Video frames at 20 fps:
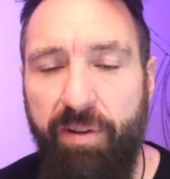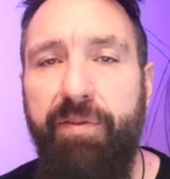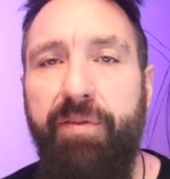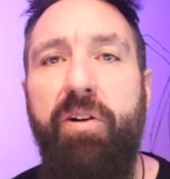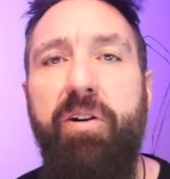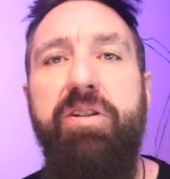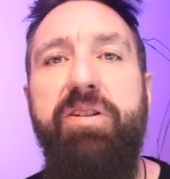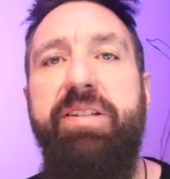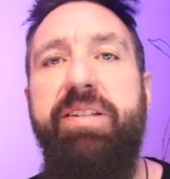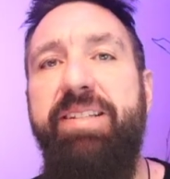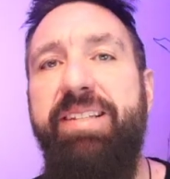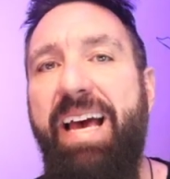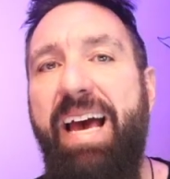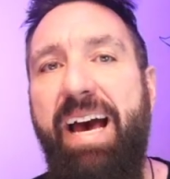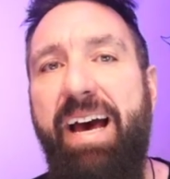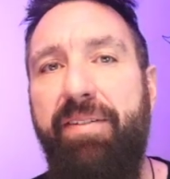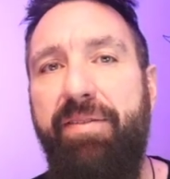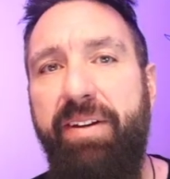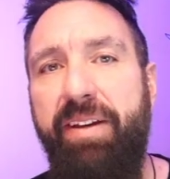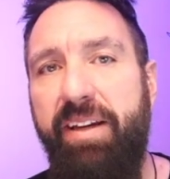versus
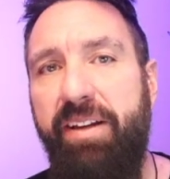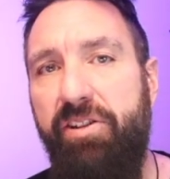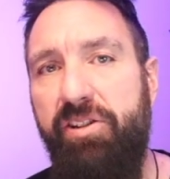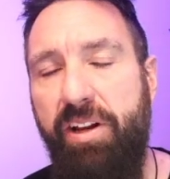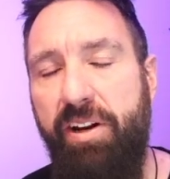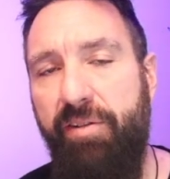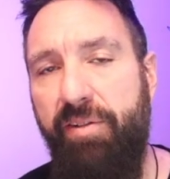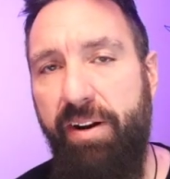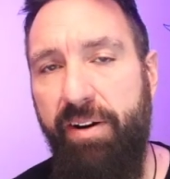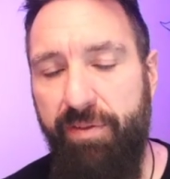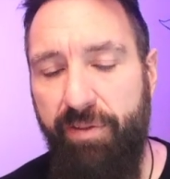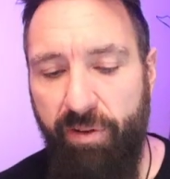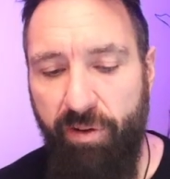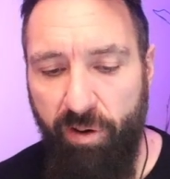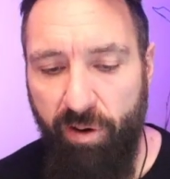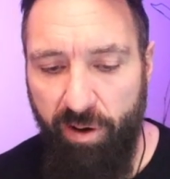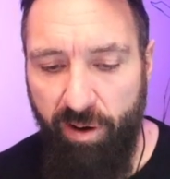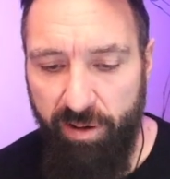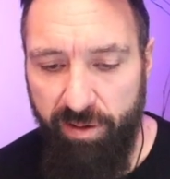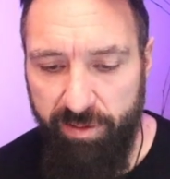having it generate for
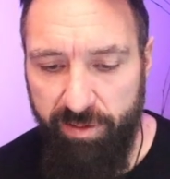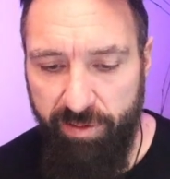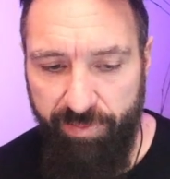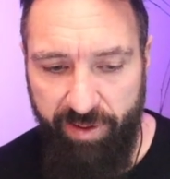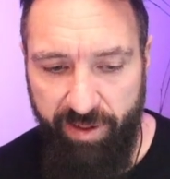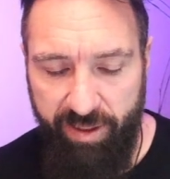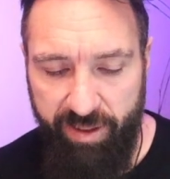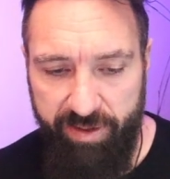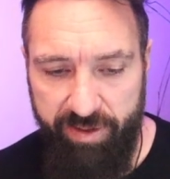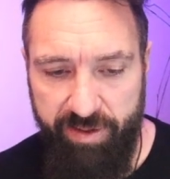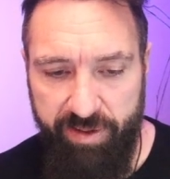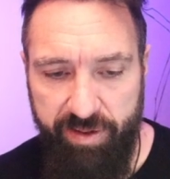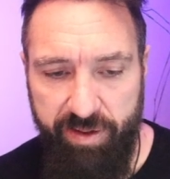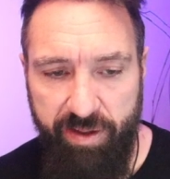all of these.